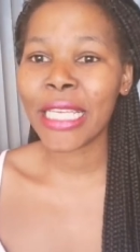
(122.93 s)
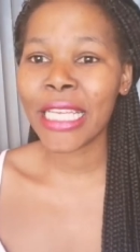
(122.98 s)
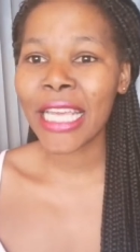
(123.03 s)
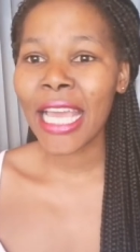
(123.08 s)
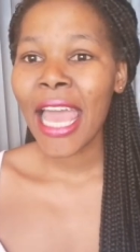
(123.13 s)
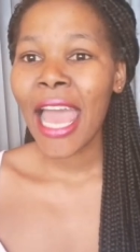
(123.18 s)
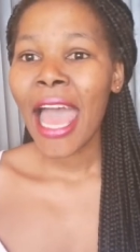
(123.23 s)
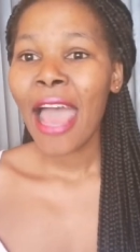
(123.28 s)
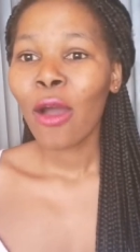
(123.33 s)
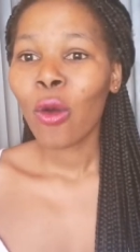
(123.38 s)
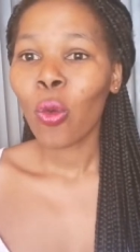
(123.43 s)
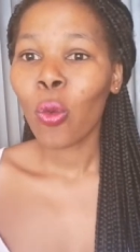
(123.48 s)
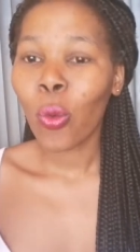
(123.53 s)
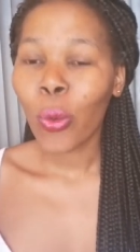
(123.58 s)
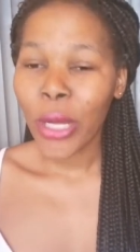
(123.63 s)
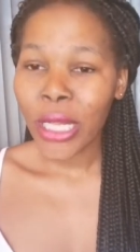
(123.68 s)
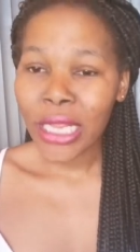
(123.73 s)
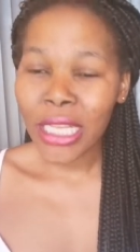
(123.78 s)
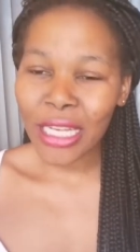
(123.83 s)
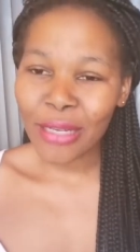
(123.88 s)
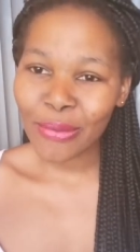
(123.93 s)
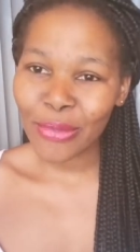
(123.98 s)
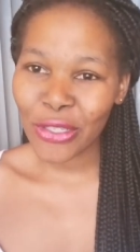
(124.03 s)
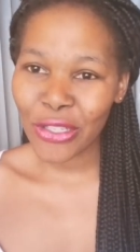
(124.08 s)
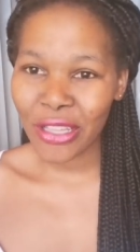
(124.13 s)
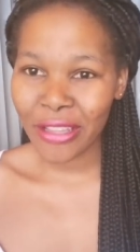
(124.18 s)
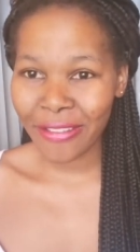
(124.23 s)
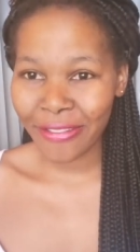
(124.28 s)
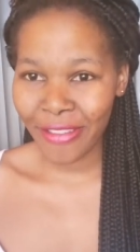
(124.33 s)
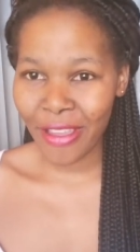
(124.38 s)
me, welcome
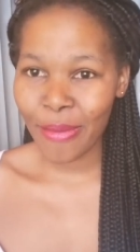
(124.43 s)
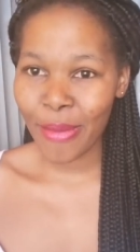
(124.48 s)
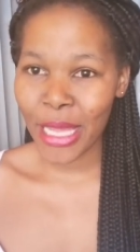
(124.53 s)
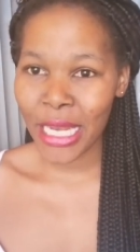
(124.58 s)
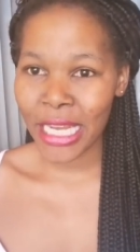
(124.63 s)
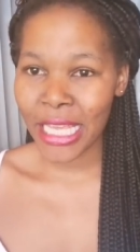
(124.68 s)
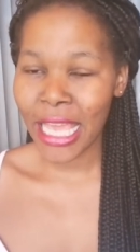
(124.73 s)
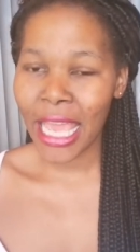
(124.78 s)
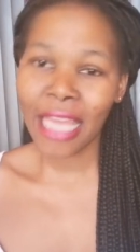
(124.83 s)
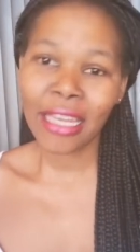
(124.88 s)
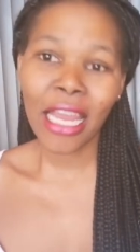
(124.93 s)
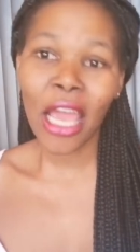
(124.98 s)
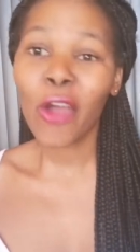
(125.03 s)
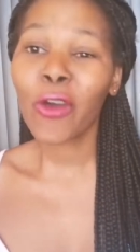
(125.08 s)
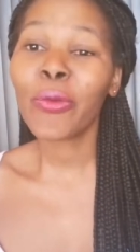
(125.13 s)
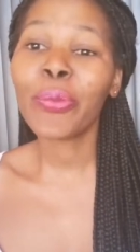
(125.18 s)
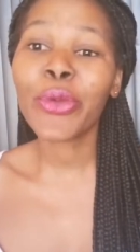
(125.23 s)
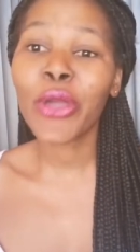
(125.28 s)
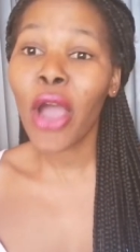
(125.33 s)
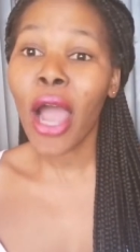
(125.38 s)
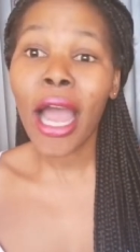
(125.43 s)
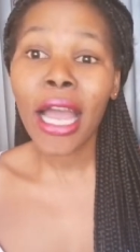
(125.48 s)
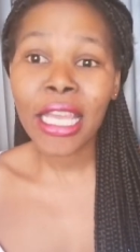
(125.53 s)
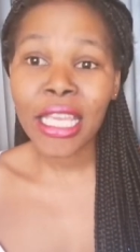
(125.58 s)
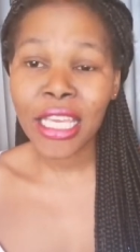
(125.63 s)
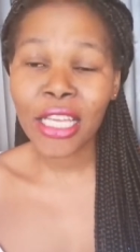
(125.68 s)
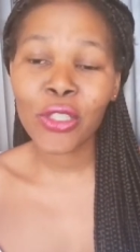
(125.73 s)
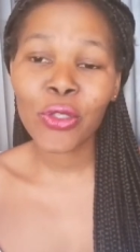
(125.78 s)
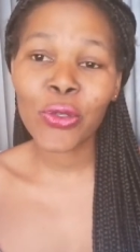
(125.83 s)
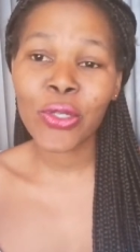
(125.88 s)
to the family and I hope you are
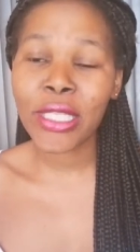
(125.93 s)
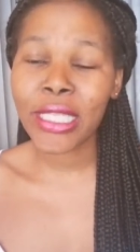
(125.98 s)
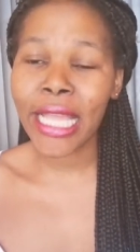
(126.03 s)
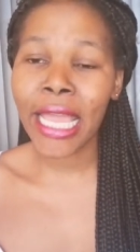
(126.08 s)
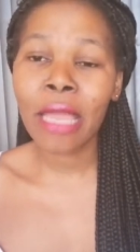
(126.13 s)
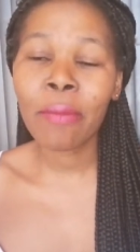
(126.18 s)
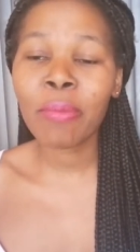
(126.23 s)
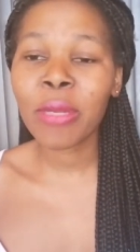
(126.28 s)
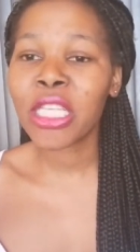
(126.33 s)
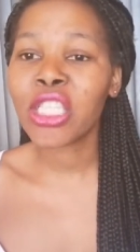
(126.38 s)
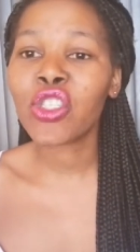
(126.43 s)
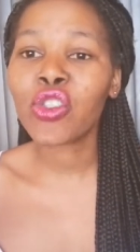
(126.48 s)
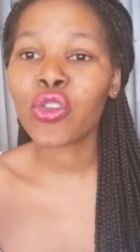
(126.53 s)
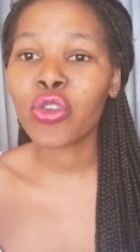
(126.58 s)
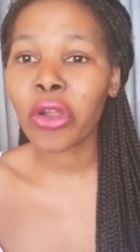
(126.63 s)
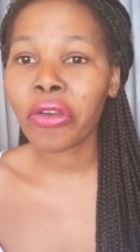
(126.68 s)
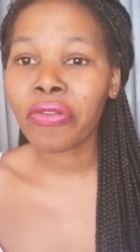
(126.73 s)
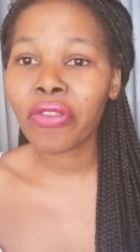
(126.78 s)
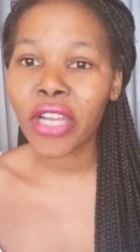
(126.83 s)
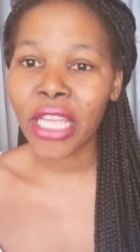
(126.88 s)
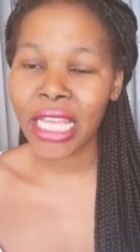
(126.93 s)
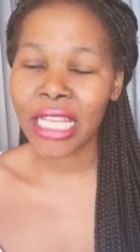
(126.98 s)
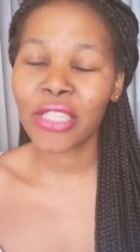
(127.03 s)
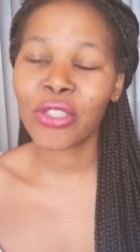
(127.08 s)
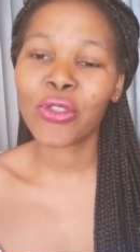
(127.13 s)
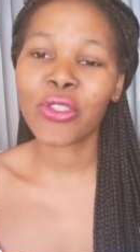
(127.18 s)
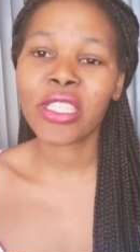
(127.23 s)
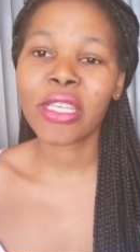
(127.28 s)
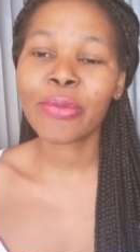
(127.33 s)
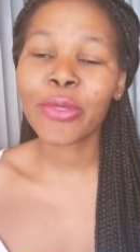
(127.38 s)
here to stay. Please do not
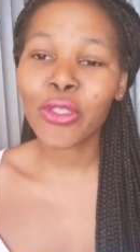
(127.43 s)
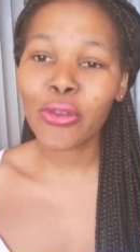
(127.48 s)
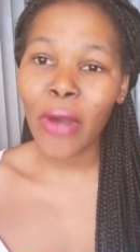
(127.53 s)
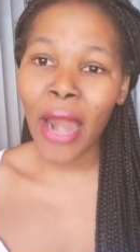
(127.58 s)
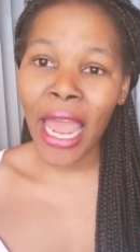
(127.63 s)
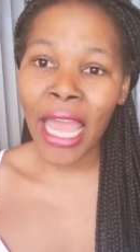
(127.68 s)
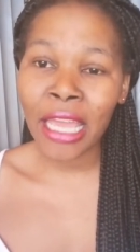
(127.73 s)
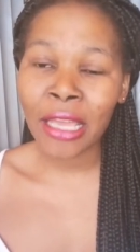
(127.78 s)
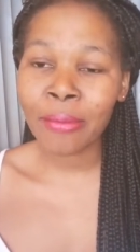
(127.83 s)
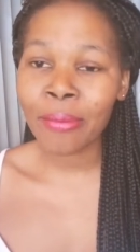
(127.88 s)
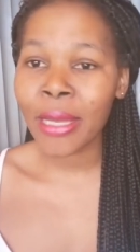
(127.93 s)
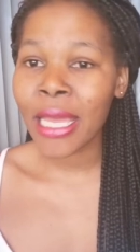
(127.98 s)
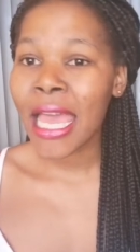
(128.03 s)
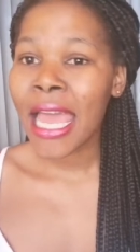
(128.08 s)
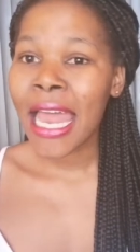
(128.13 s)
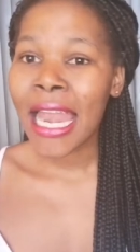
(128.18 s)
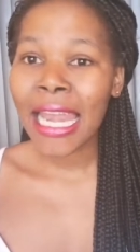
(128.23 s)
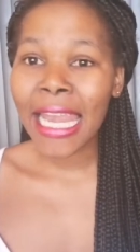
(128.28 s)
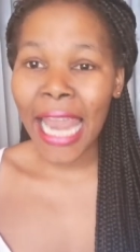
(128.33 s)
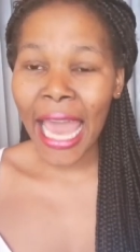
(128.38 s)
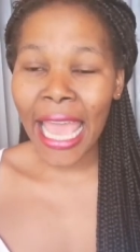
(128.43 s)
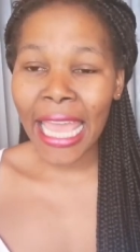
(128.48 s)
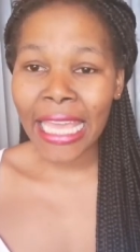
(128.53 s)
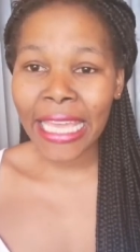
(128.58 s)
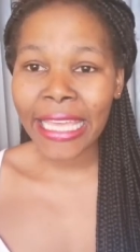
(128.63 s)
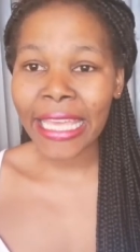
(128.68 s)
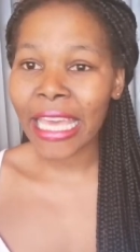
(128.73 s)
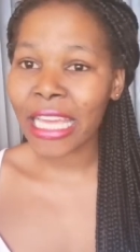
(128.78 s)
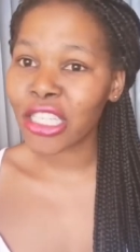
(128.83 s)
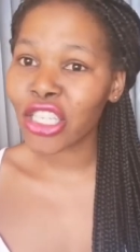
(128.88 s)
forget to subscribe,
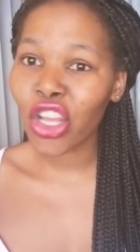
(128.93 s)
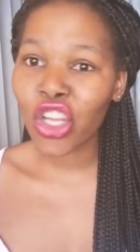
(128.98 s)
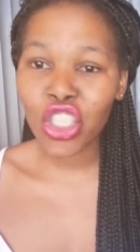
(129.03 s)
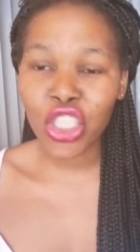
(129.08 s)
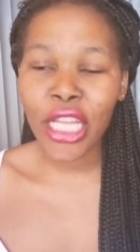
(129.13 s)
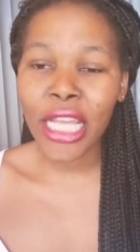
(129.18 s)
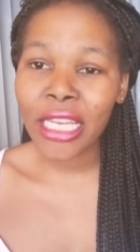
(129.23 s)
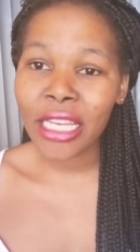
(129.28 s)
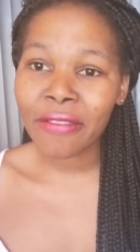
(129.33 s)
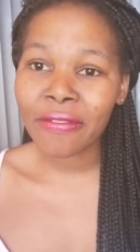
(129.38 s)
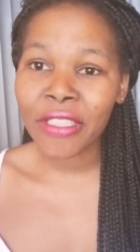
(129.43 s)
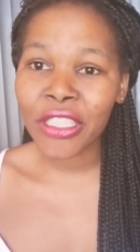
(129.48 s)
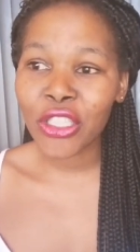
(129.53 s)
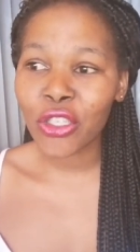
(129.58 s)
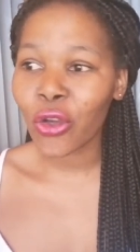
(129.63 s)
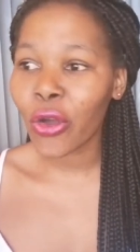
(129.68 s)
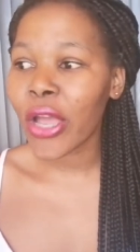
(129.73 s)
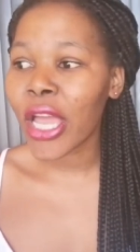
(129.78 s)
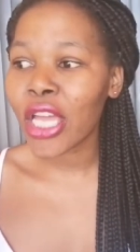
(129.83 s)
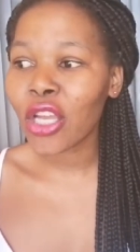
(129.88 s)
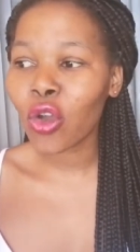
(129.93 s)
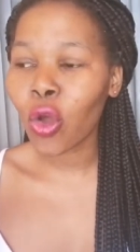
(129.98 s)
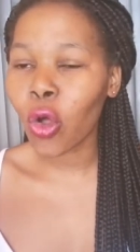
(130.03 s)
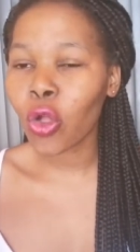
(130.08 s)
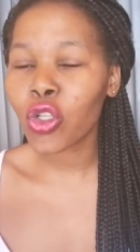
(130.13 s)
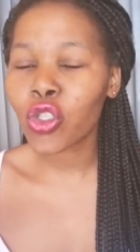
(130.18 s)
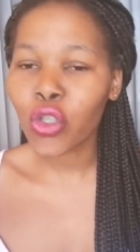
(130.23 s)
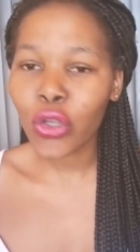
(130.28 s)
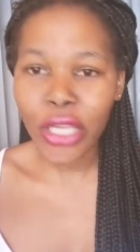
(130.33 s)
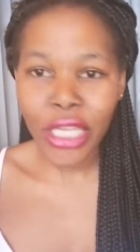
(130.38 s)
like and share the video and
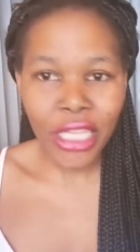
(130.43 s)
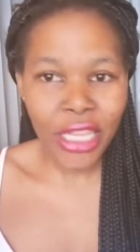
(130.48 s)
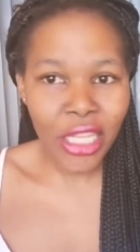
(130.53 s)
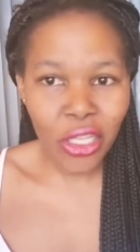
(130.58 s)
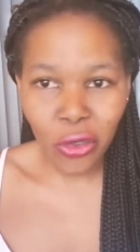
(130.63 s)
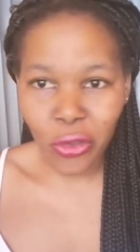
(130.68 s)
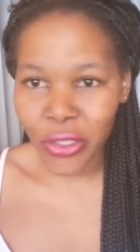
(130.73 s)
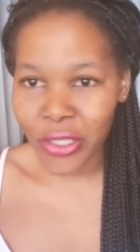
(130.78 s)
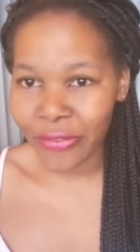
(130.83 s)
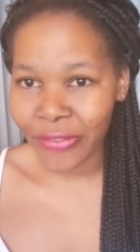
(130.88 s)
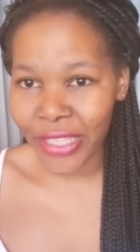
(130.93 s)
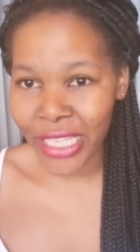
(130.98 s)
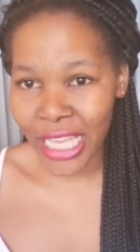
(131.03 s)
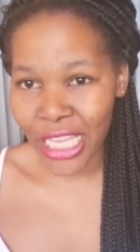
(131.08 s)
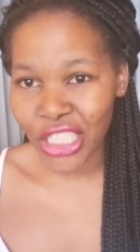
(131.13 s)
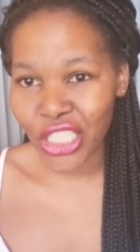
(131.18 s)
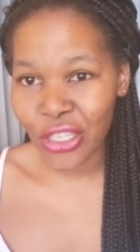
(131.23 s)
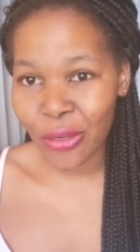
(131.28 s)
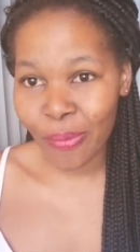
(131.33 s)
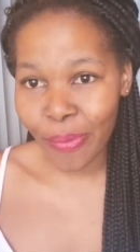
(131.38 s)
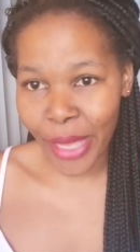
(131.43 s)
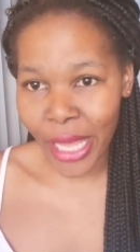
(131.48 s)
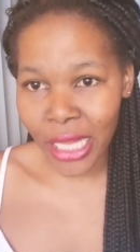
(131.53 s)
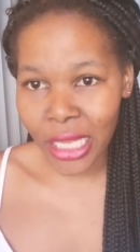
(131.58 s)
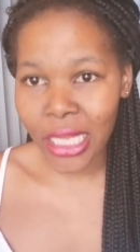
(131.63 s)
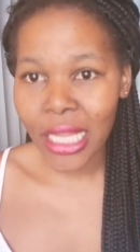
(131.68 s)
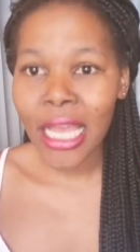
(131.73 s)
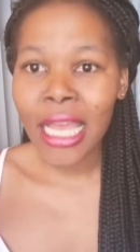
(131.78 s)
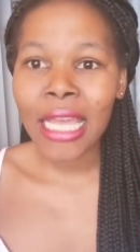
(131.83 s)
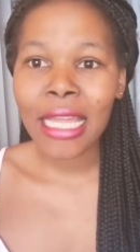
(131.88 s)
also hit the notification
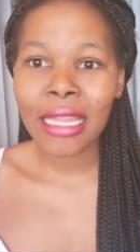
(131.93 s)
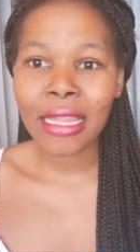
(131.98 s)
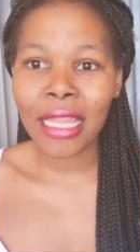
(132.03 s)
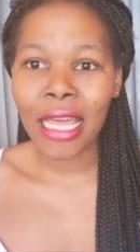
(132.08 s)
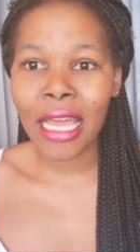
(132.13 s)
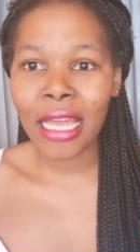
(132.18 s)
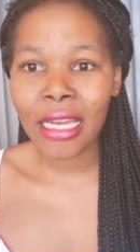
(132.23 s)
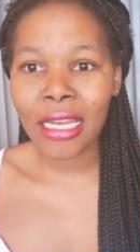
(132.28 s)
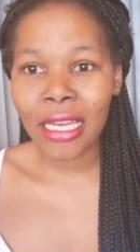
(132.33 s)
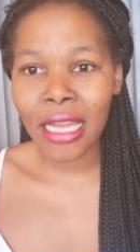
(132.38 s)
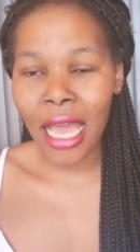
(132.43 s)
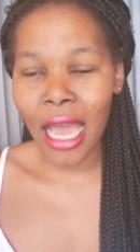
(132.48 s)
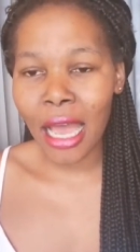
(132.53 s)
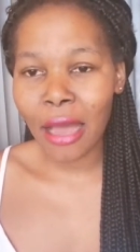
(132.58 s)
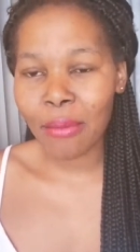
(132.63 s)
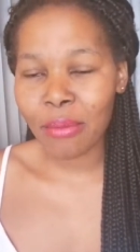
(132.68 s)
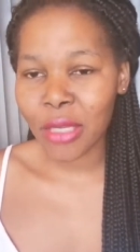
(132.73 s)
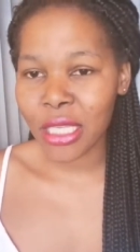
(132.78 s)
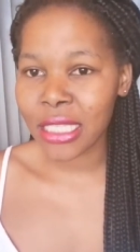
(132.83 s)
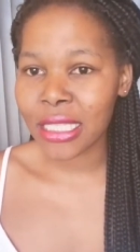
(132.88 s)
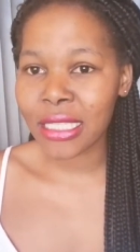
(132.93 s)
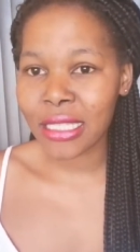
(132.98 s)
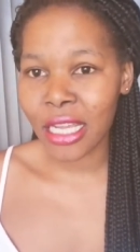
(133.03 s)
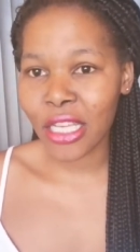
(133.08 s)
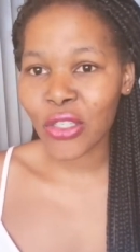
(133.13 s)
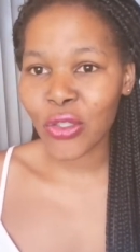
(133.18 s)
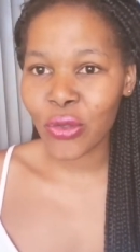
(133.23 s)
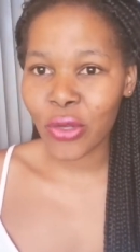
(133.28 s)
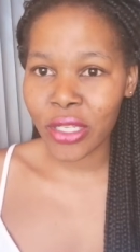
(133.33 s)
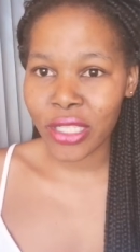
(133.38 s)
bell that um, is
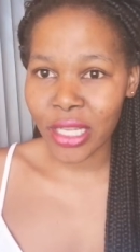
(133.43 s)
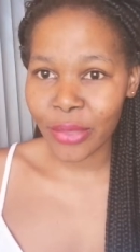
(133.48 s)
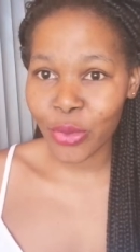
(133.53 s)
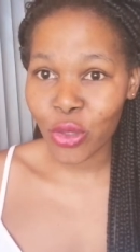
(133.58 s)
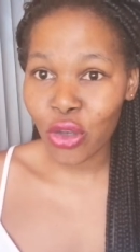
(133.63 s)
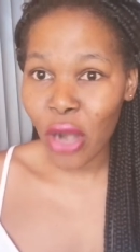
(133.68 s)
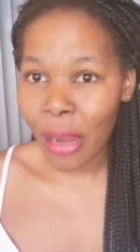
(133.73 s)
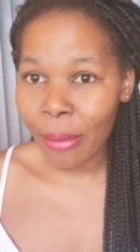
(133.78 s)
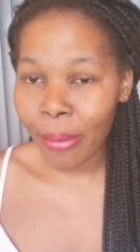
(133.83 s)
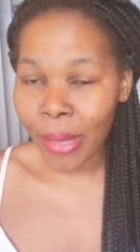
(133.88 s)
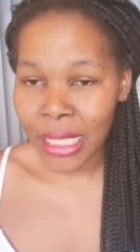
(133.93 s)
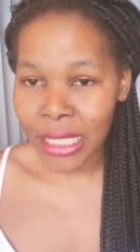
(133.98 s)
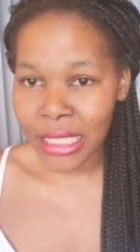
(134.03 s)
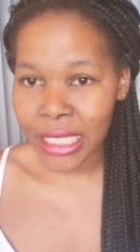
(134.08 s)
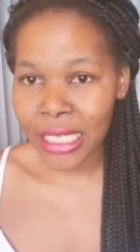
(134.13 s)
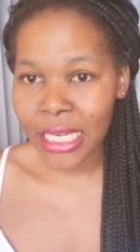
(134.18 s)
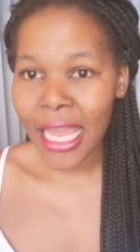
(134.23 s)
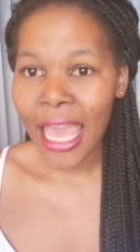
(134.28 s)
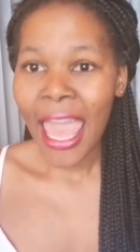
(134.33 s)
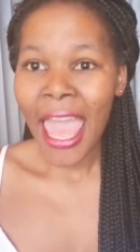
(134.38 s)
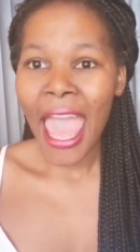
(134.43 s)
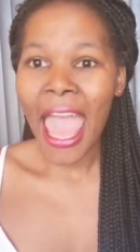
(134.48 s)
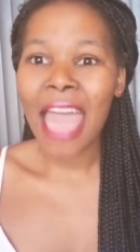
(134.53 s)
next to the subscribe button.